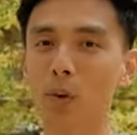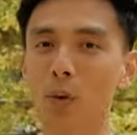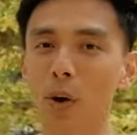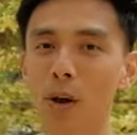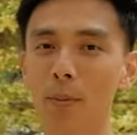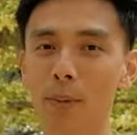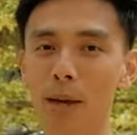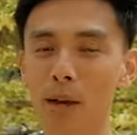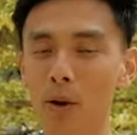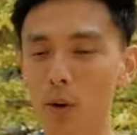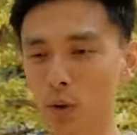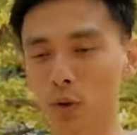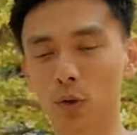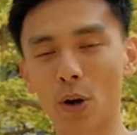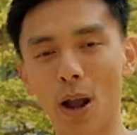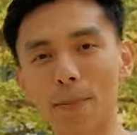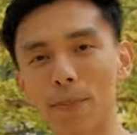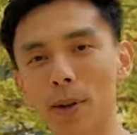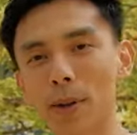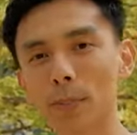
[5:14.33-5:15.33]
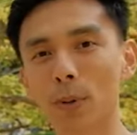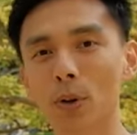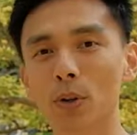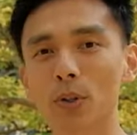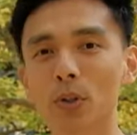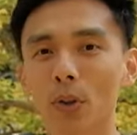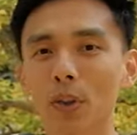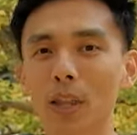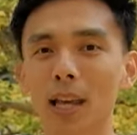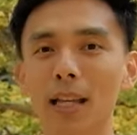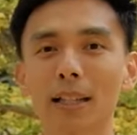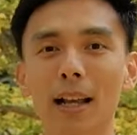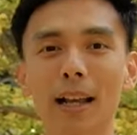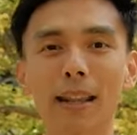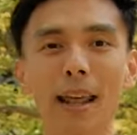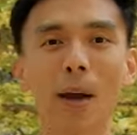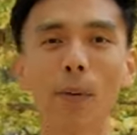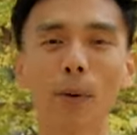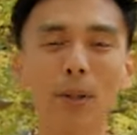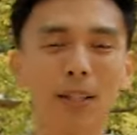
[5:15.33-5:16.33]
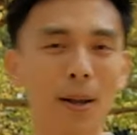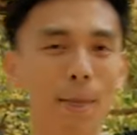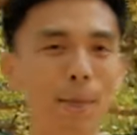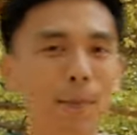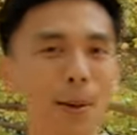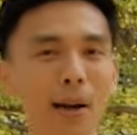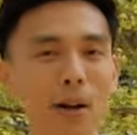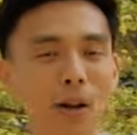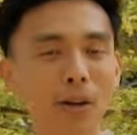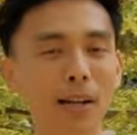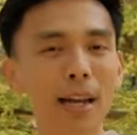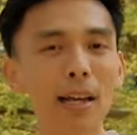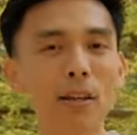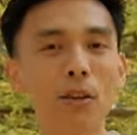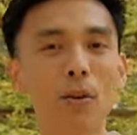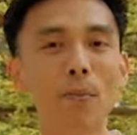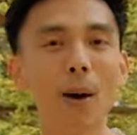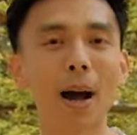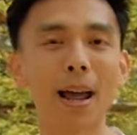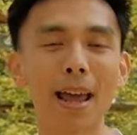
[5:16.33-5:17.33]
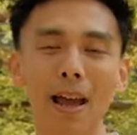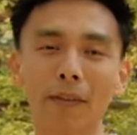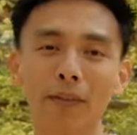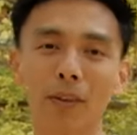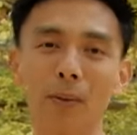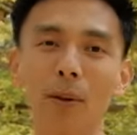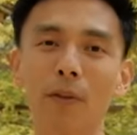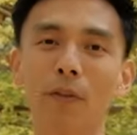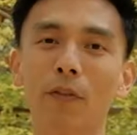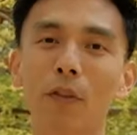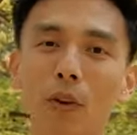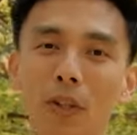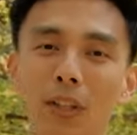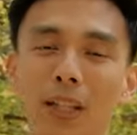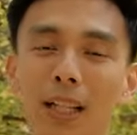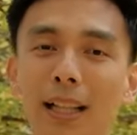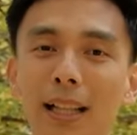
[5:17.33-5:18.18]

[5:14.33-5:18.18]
equipment or tramping boots or things like that with some mud on it, you might have to be forced to